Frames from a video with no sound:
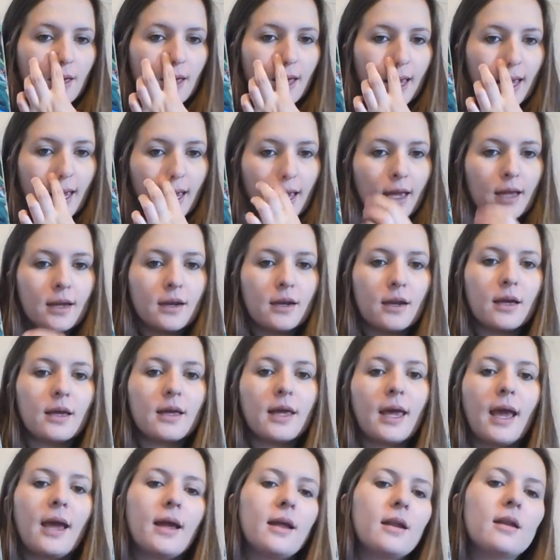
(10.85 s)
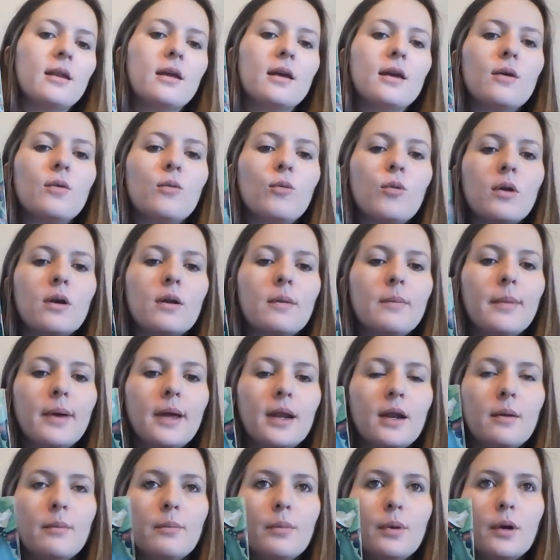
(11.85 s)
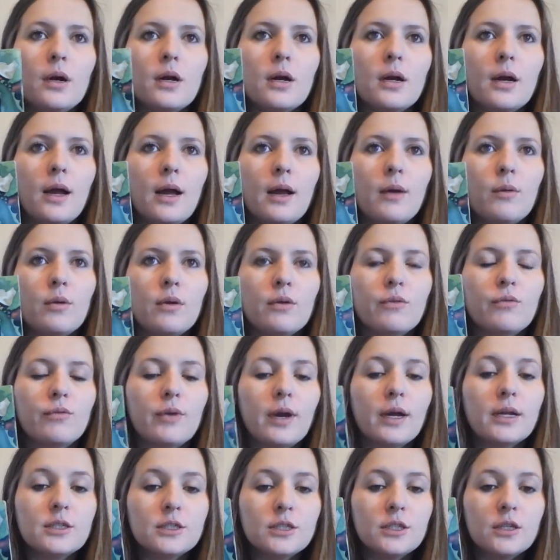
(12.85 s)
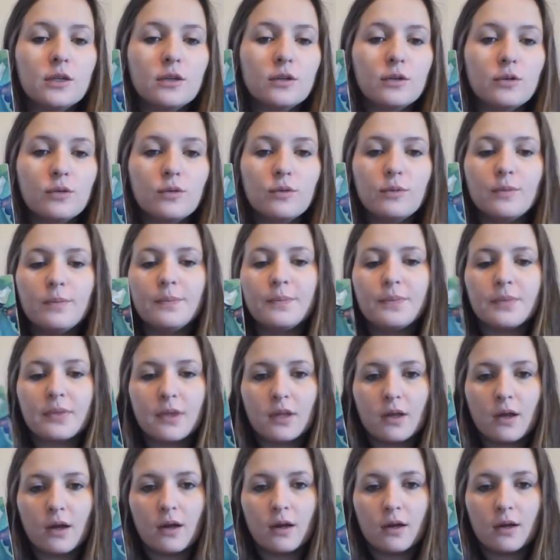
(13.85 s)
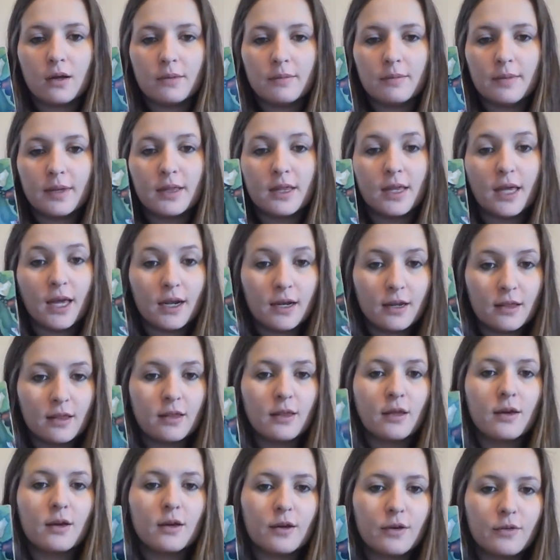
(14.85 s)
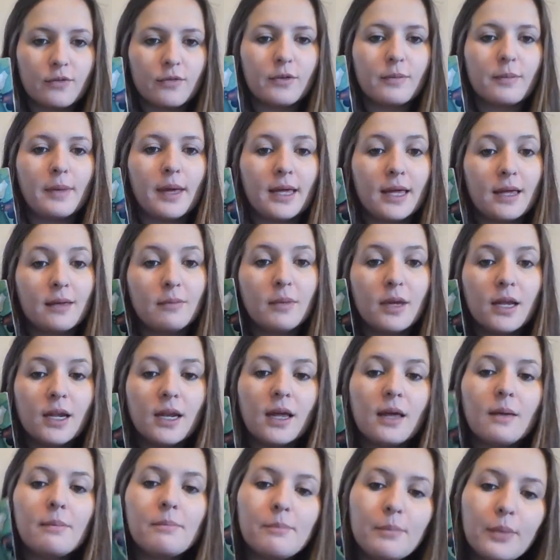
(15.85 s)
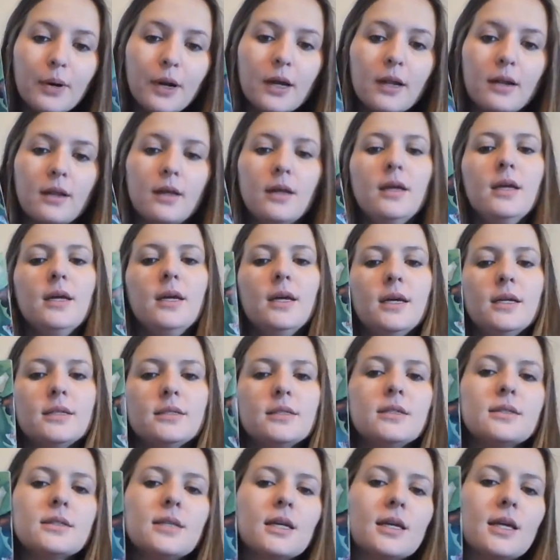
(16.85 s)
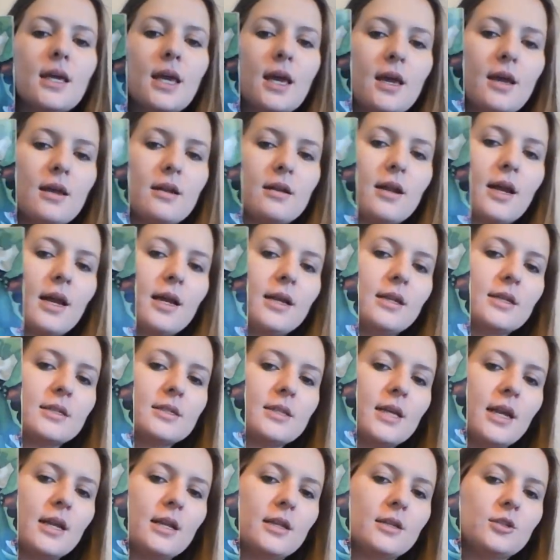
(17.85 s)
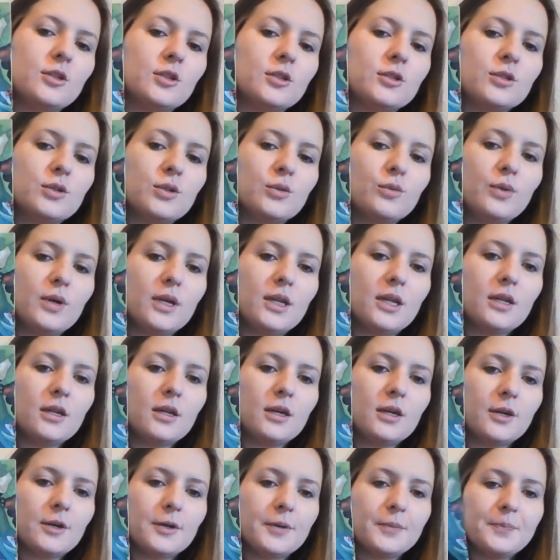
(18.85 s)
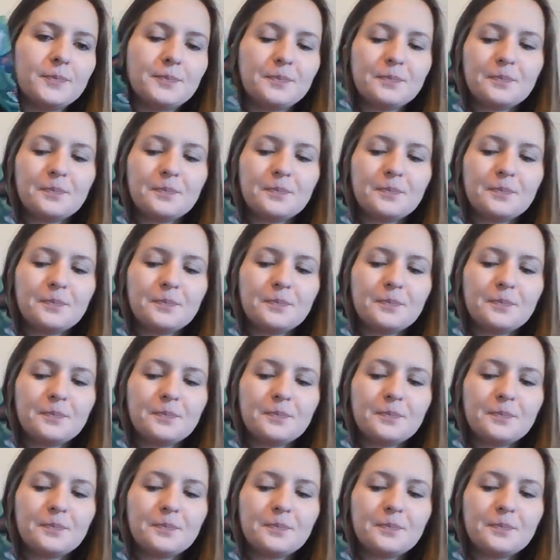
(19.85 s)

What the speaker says: and again, it would have been a book I would have read to you at the end of the year for making meaning, but since I can't, I decided just to read it here.